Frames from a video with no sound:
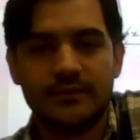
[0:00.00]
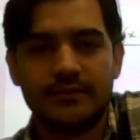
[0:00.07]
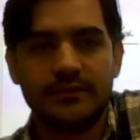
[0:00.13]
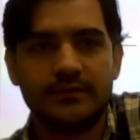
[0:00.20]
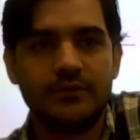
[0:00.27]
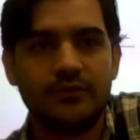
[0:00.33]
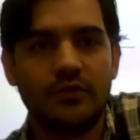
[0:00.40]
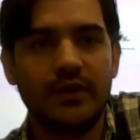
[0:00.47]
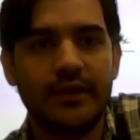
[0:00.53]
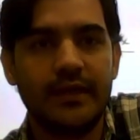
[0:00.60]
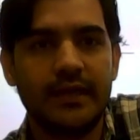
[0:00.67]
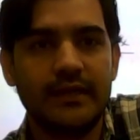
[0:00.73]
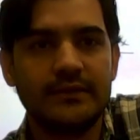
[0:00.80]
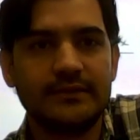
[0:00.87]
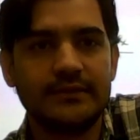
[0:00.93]
So I
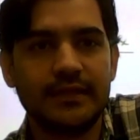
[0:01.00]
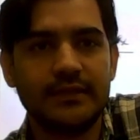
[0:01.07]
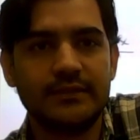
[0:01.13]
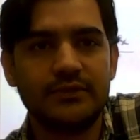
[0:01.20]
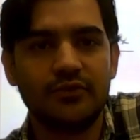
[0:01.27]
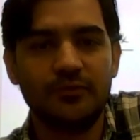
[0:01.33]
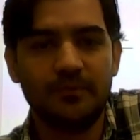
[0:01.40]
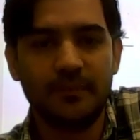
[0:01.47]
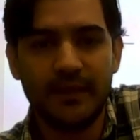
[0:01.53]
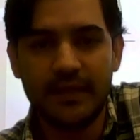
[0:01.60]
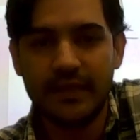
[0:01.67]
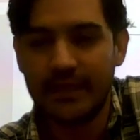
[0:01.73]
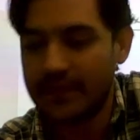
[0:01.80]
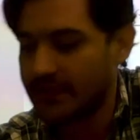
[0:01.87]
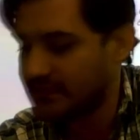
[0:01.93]
guess this should
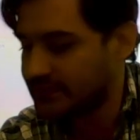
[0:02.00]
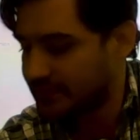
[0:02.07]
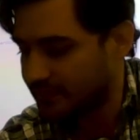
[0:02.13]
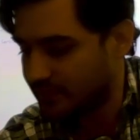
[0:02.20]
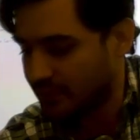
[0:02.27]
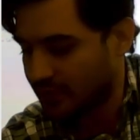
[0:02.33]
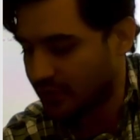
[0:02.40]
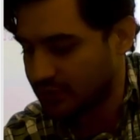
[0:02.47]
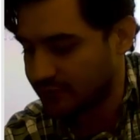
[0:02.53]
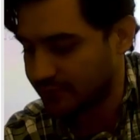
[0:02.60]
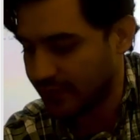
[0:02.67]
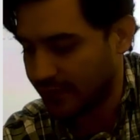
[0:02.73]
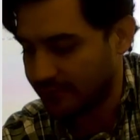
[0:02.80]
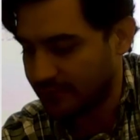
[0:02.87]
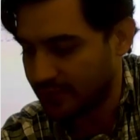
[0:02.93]
be easy because
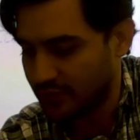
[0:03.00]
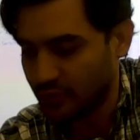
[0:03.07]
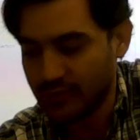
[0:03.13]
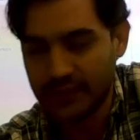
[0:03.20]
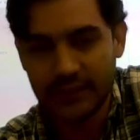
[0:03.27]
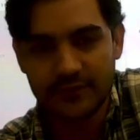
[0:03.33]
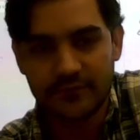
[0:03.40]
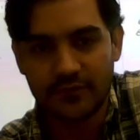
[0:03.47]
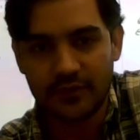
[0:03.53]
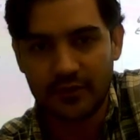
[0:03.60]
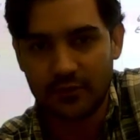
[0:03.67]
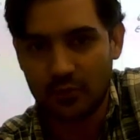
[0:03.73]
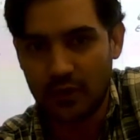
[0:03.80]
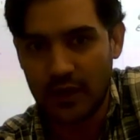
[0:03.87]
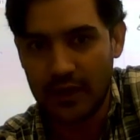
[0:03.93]
we have been doing this for
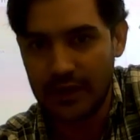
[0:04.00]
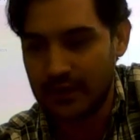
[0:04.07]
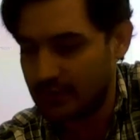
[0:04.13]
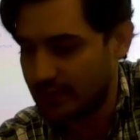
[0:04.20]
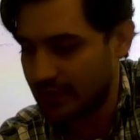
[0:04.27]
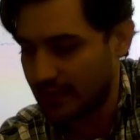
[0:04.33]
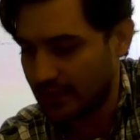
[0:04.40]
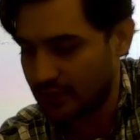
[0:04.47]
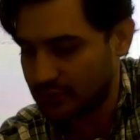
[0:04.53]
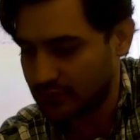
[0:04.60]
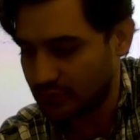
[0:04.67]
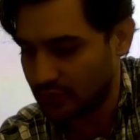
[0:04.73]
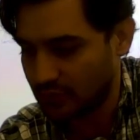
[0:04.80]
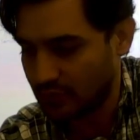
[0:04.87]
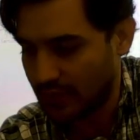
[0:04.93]
a while now.
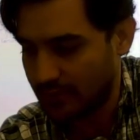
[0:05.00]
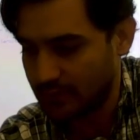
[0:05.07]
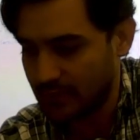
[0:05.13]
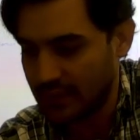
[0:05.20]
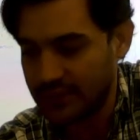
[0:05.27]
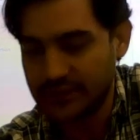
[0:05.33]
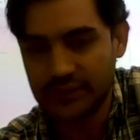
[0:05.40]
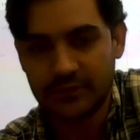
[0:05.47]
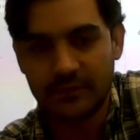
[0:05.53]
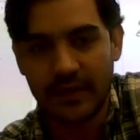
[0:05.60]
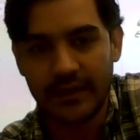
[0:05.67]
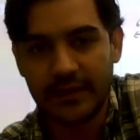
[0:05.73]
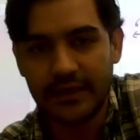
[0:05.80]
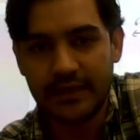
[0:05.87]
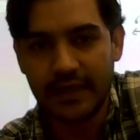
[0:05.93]
So I'm gonna just
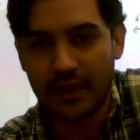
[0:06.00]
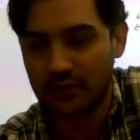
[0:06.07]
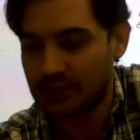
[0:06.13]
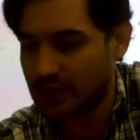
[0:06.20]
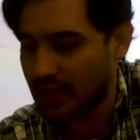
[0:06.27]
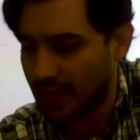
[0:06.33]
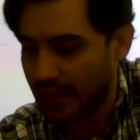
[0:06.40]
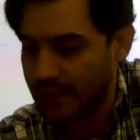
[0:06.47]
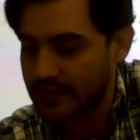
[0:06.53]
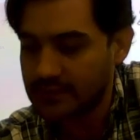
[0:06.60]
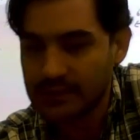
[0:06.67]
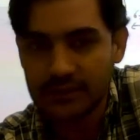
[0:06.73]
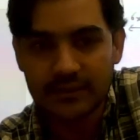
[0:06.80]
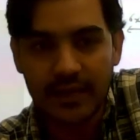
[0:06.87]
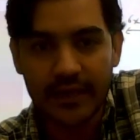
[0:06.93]
write it down, the
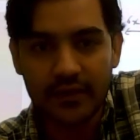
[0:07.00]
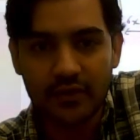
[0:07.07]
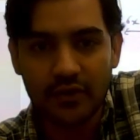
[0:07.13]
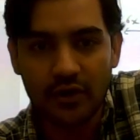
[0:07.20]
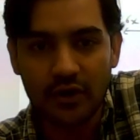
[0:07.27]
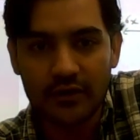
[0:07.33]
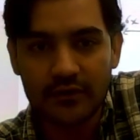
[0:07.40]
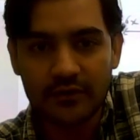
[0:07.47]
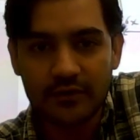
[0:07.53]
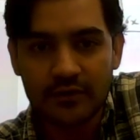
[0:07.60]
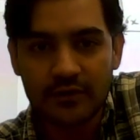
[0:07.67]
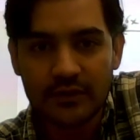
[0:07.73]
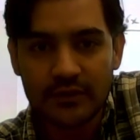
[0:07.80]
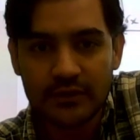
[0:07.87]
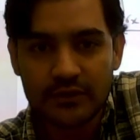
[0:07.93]
answers I got
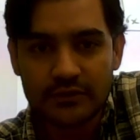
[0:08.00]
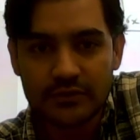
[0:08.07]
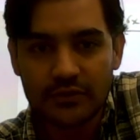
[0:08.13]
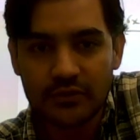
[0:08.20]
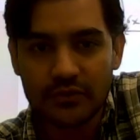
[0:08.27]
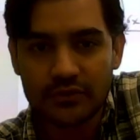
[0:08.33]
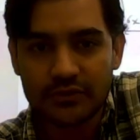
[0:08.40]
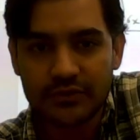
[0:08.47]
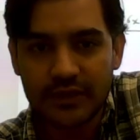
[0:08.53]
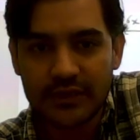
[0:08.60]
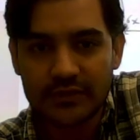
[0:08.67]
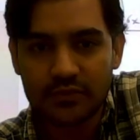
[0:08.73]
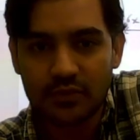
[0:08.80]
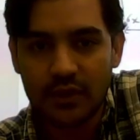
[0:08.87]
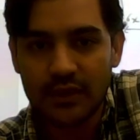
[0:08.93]
So
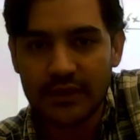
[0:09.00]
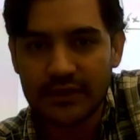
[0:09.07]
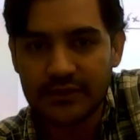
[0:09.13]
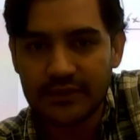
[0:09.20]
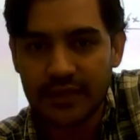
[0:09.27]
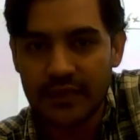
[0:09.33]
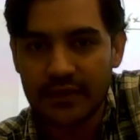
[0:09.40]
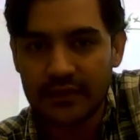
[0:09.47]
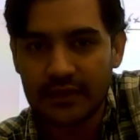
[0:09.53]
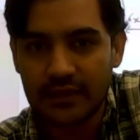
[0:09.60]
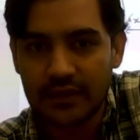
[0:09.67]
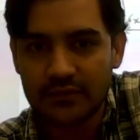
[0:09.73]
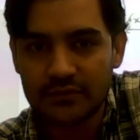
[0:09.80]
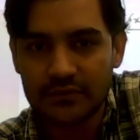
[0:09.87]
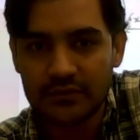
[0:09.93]
stress 1 is
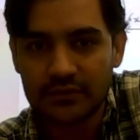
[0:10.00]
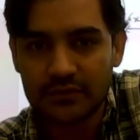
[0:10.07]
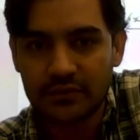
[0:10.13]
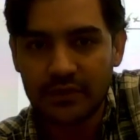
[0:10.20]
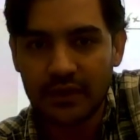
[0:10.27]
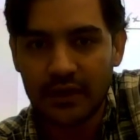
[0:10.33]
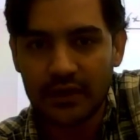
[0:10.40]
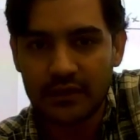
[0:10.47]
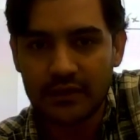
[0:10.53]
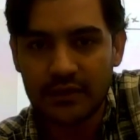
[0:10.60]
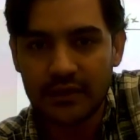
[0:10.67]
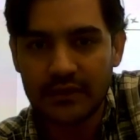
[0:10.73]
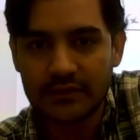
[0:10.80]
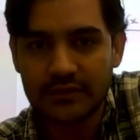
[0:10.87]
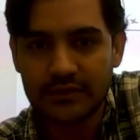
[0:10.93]

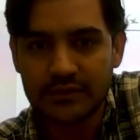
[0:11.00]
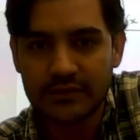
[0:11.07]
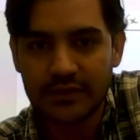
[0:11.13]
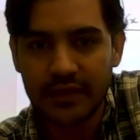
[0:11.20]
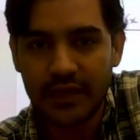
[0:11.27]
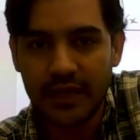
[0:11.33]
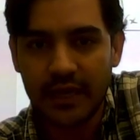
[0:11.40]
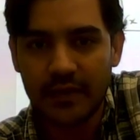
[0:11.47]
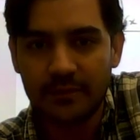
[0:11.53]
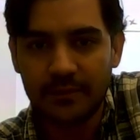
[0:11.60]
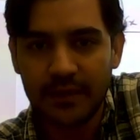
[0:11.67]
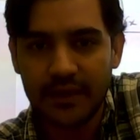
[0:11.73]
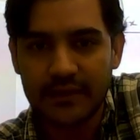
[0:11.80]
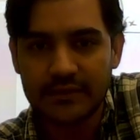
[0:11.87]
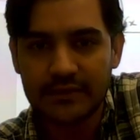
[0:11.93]

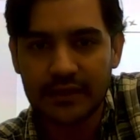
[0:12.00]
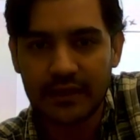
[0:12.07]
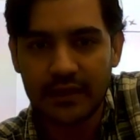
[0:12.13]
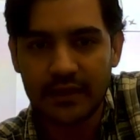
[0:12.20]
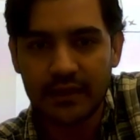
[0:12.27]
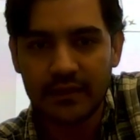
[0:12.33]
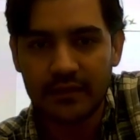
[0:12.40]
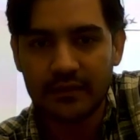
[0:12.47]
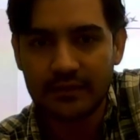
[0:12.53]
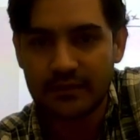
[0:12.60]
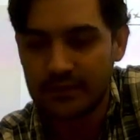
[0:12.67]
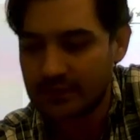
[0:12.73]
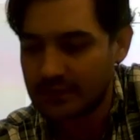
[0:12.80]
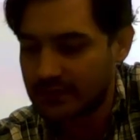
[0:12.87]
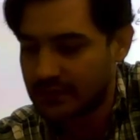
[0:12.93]
10,368 psi.
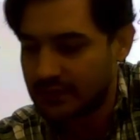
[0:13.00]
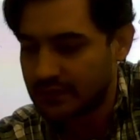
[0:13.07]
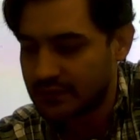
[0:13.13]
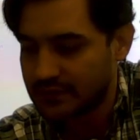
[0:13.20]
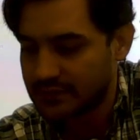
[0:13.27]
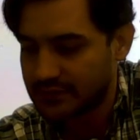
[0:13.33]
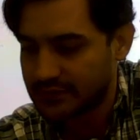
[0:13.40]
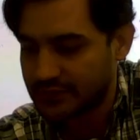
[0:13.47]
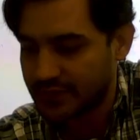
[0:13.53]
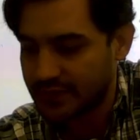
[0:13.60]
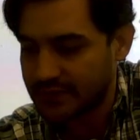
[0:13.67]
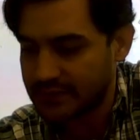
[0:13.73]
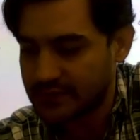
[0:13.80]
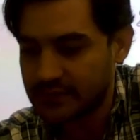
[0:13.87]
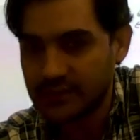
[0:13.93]

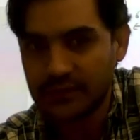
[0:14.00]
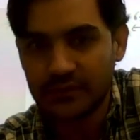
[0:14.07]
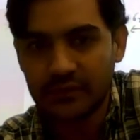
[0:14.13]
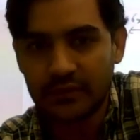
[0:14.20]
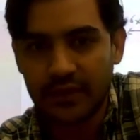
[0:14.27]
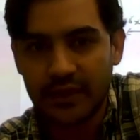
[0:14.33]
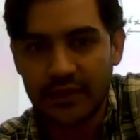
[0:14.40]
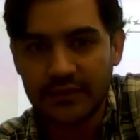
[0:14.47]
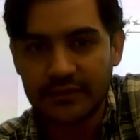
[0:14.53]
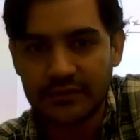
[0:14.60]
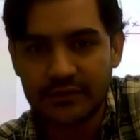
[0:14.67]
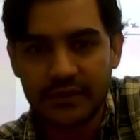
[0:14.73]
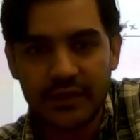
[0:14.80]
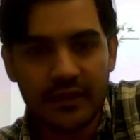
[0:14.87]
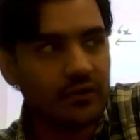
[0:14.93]
Stress 2
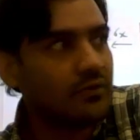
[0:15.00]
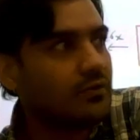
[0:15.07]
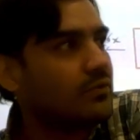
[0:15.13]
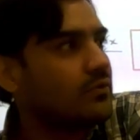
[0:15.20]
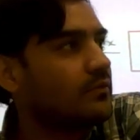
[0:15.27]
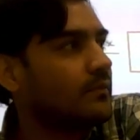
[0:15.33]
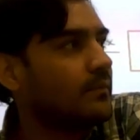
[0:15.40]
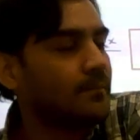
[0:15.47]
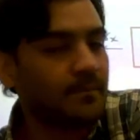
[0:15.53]
is 0.